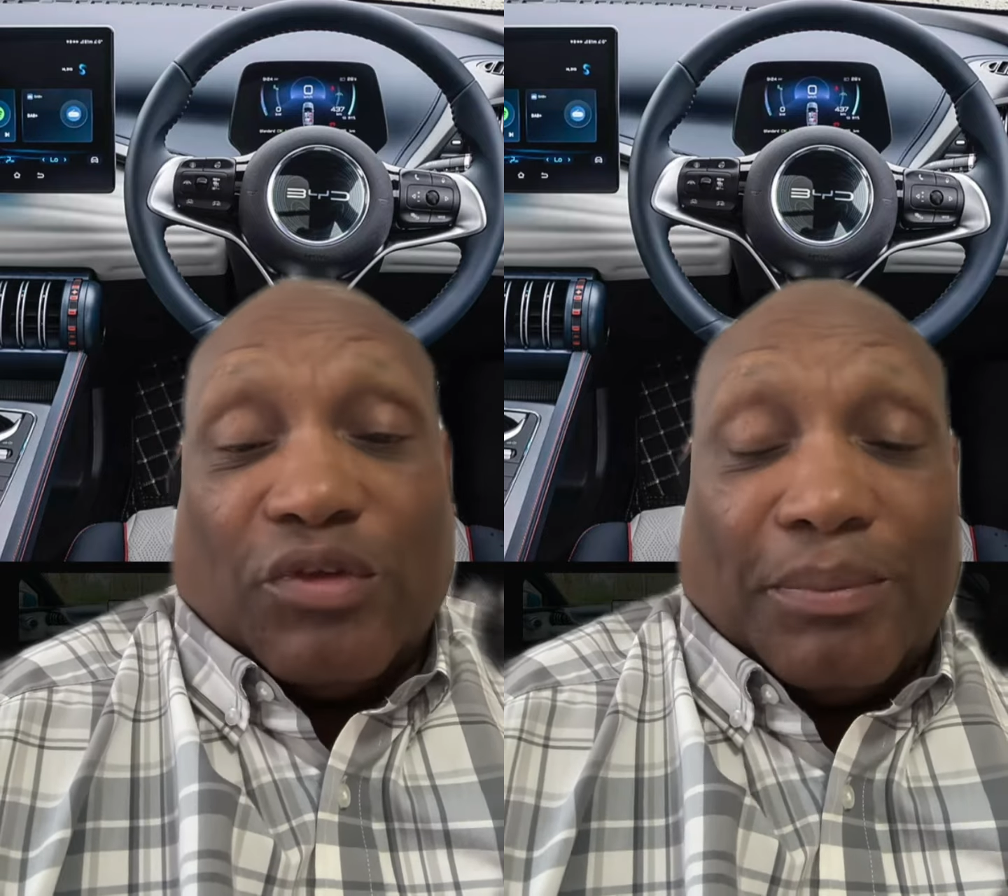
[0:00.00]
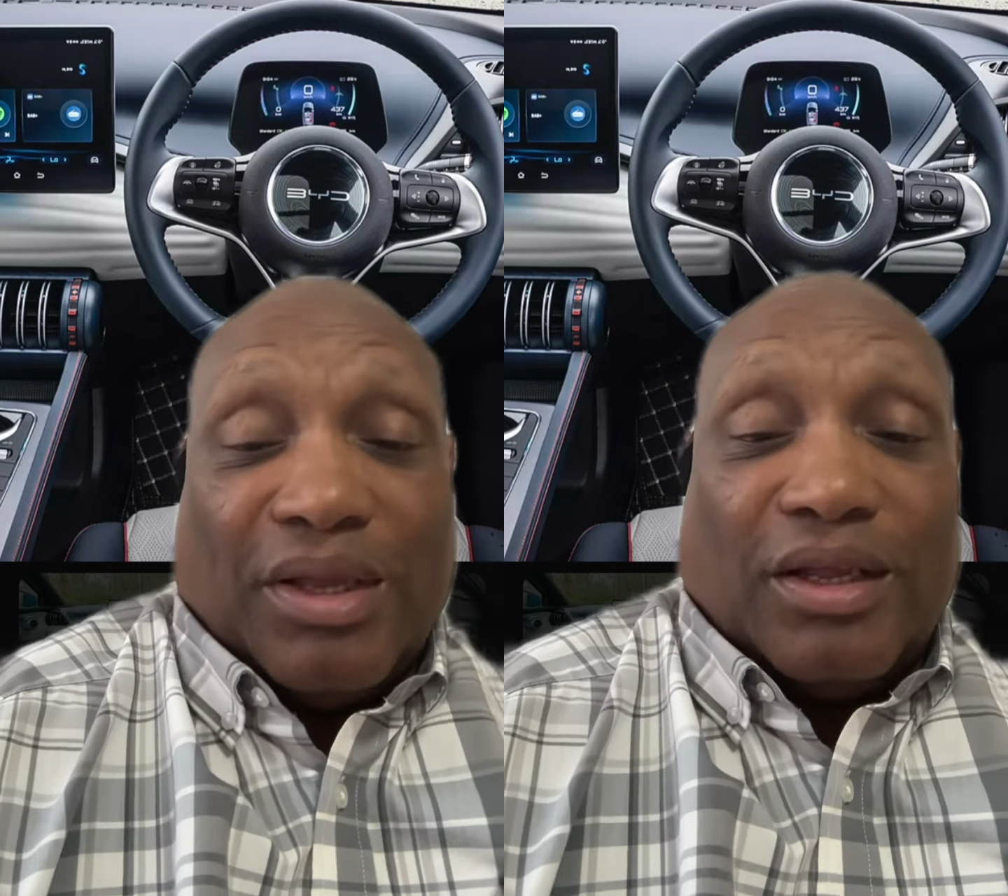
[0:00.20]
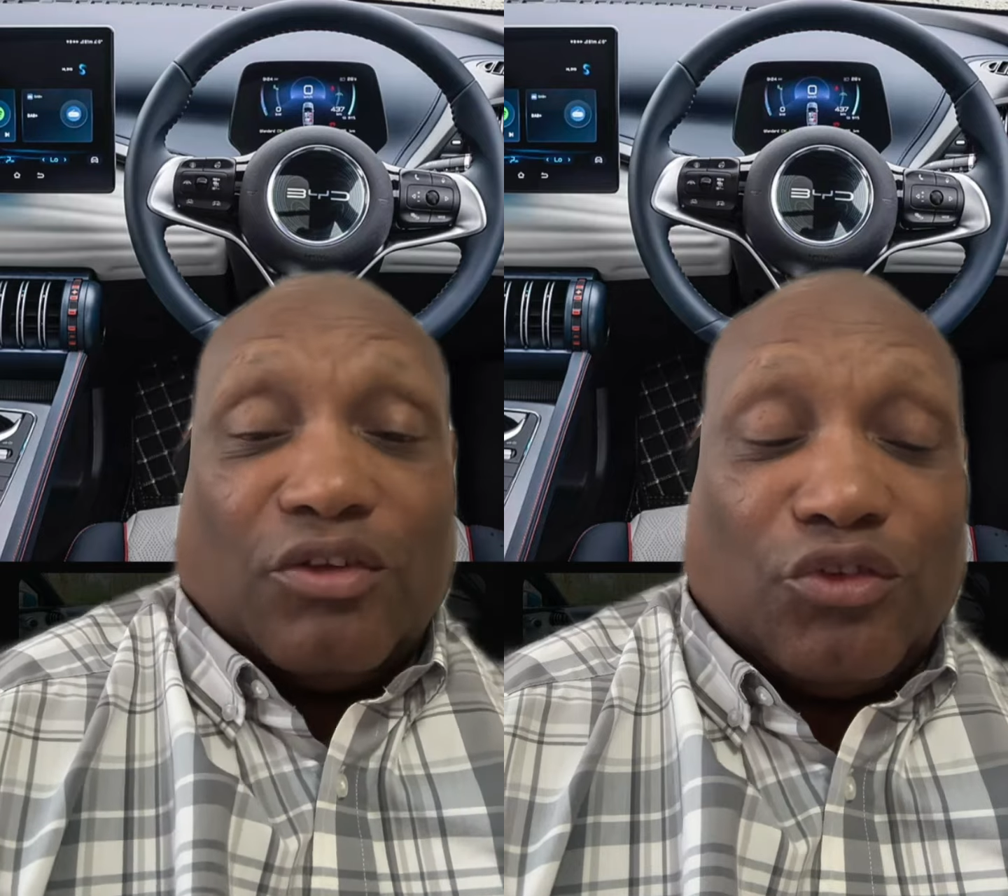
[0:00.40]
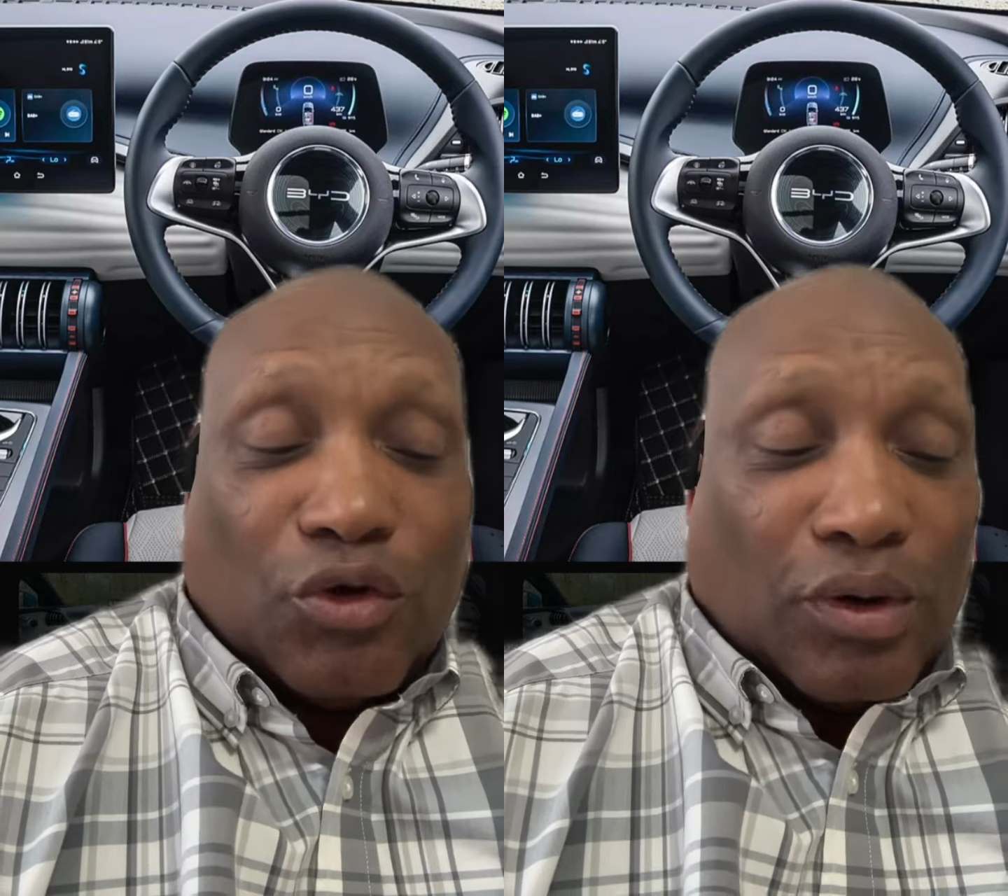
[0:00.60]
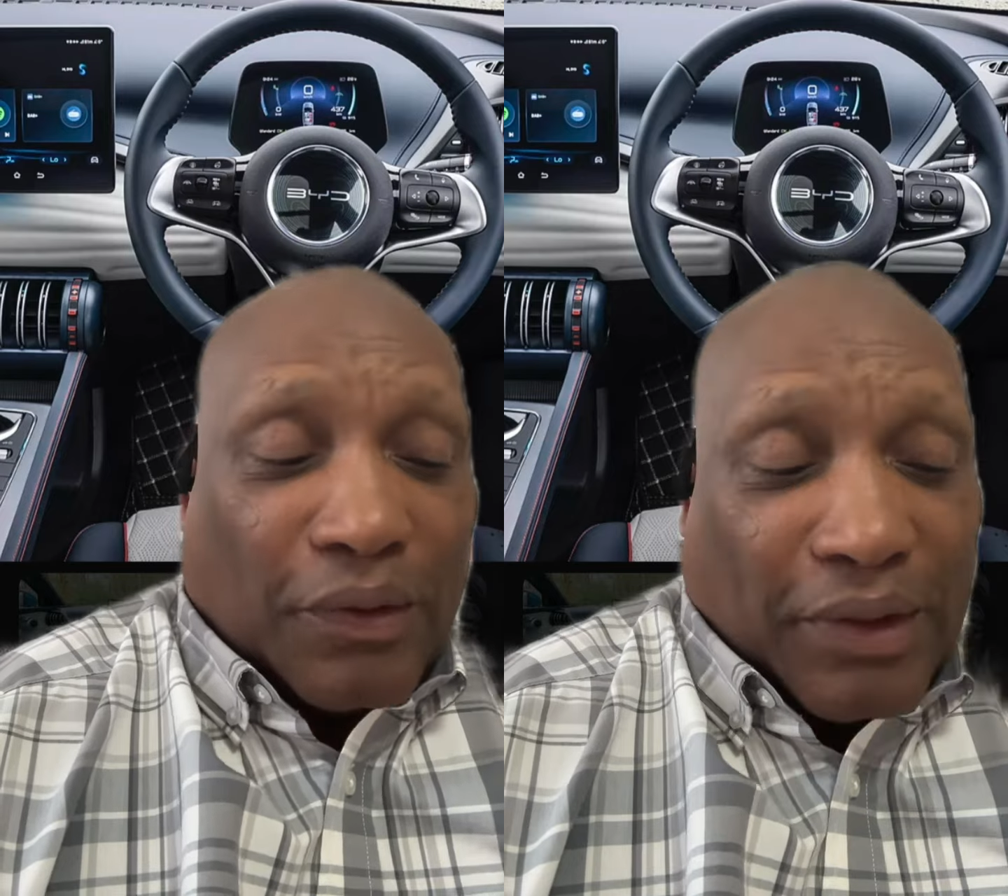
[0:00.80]
I mean, there's
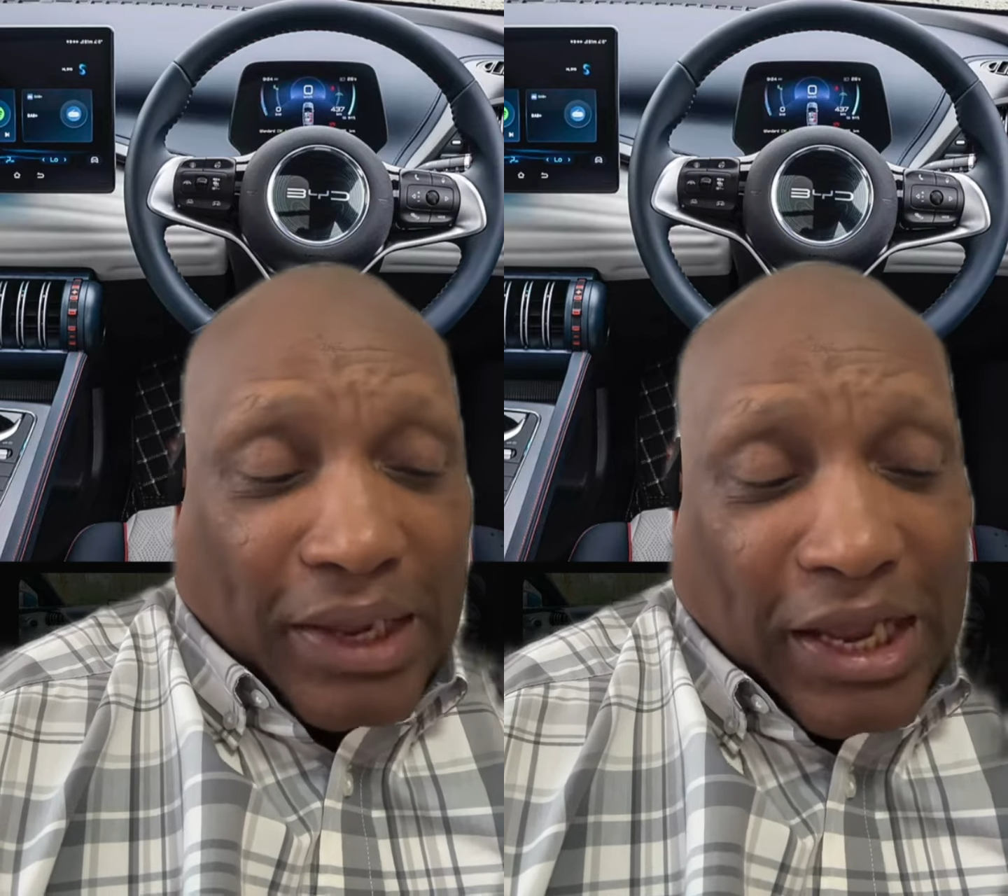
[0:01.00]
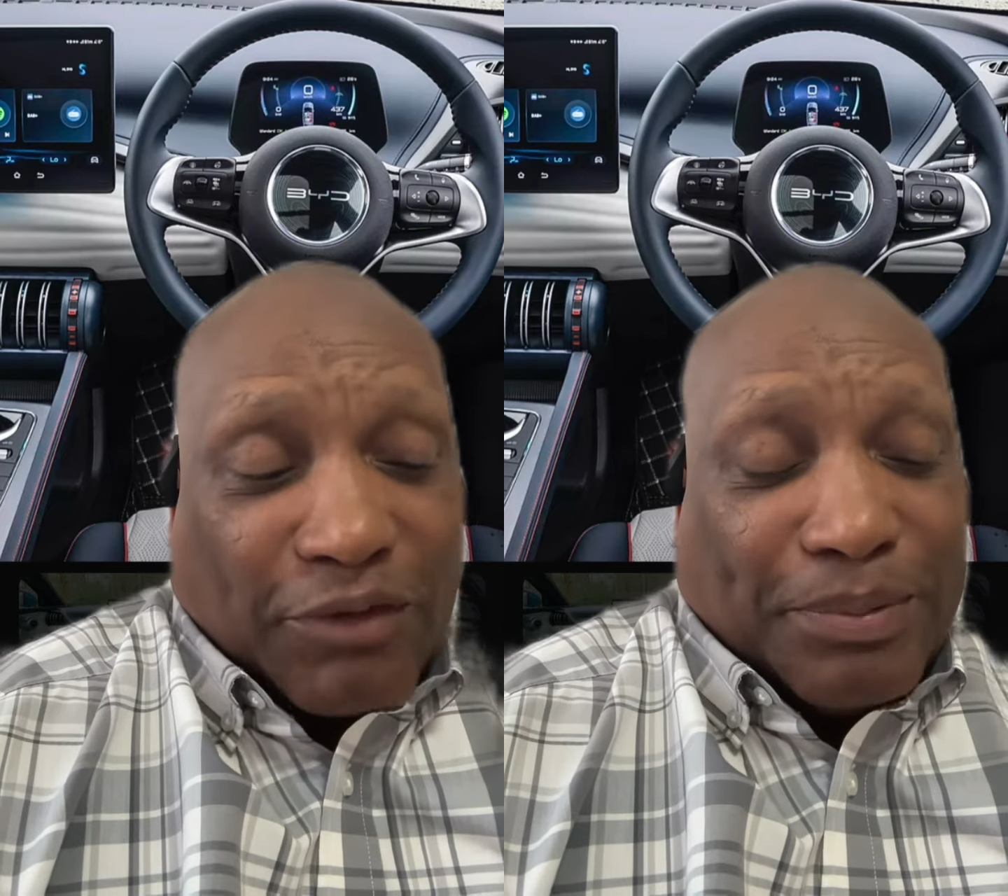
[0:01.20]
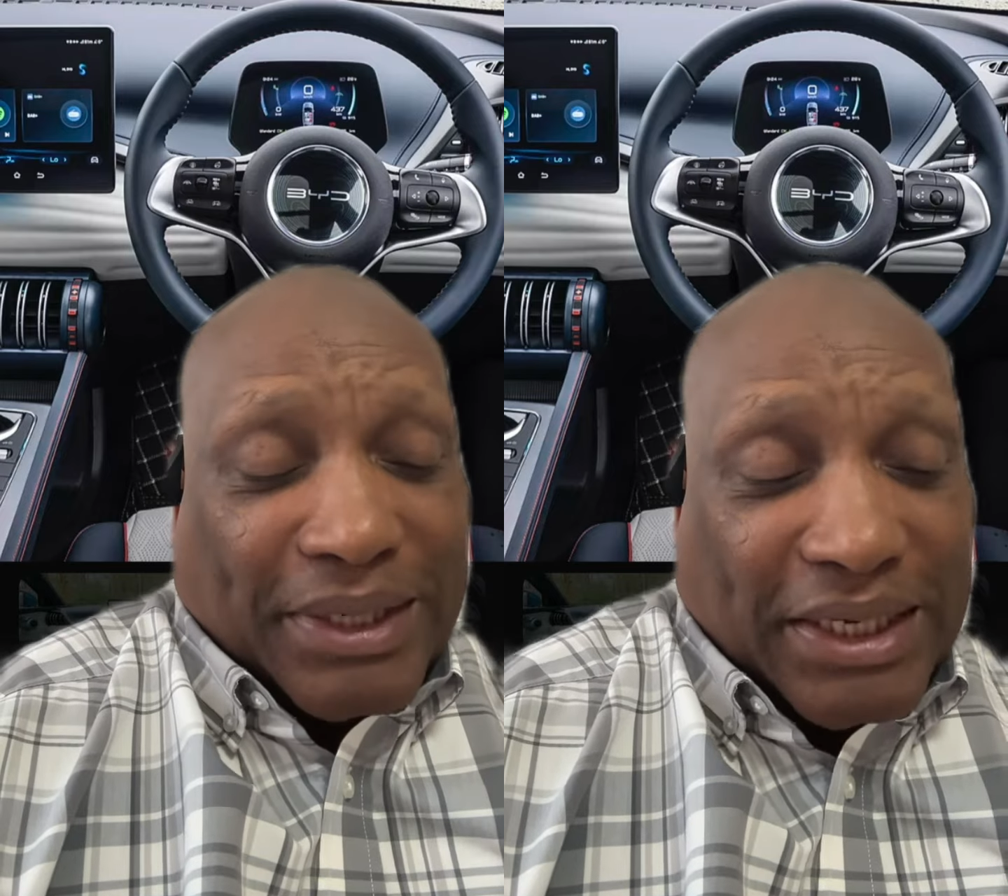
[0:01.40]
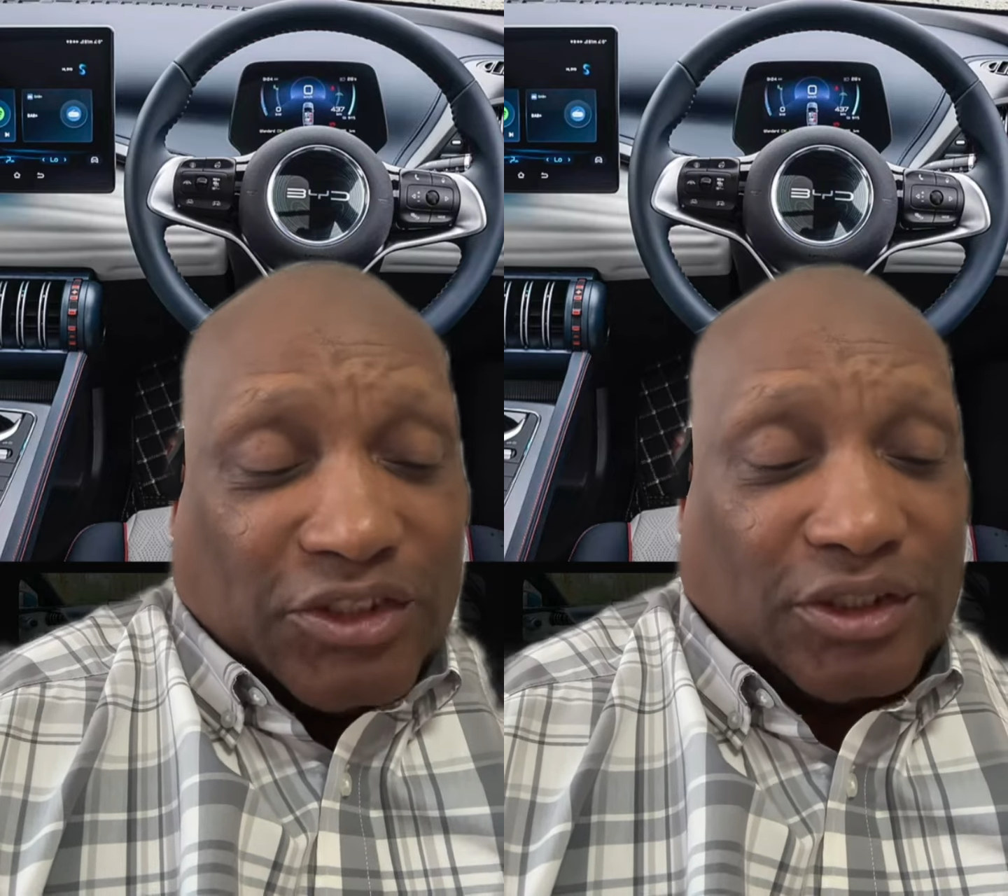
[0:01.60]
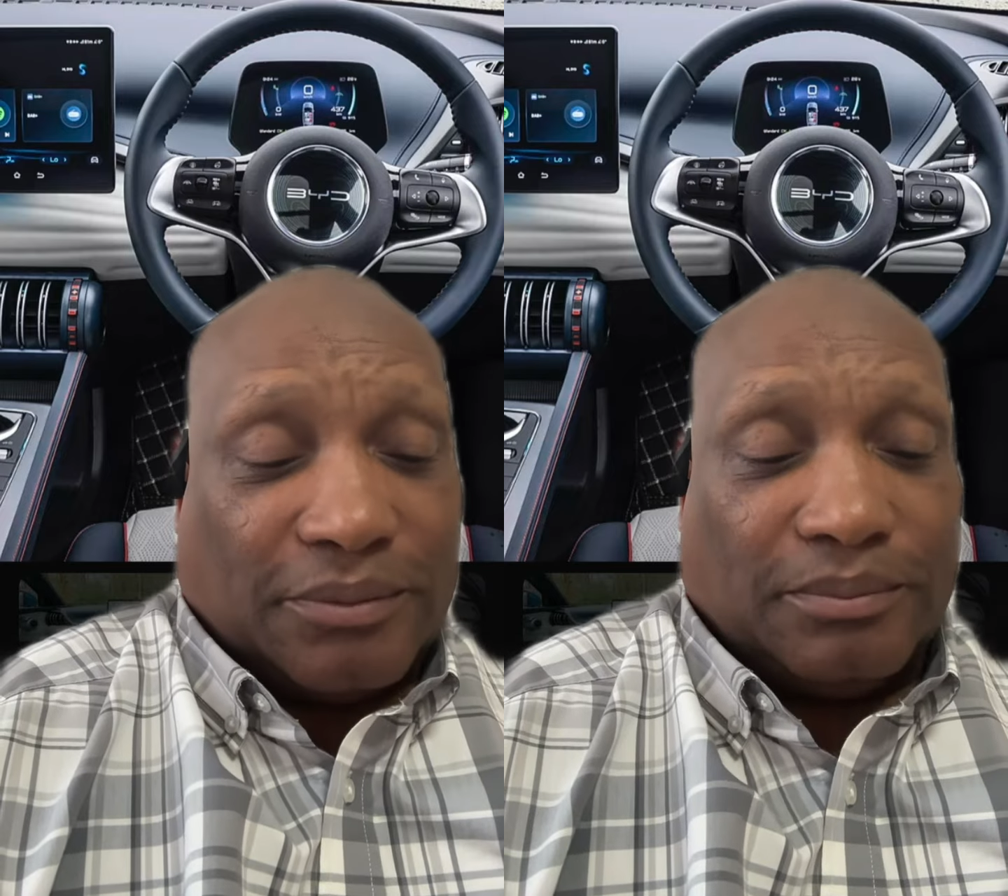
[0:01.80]
no other
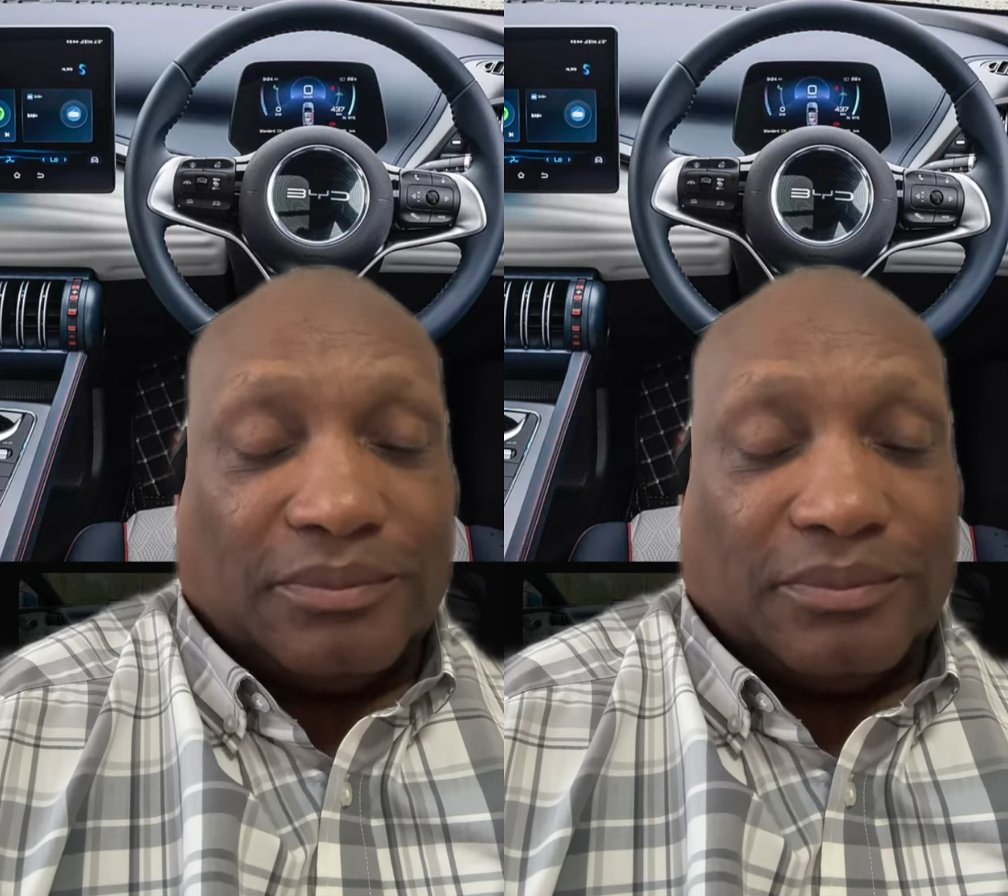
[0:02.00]
explanation.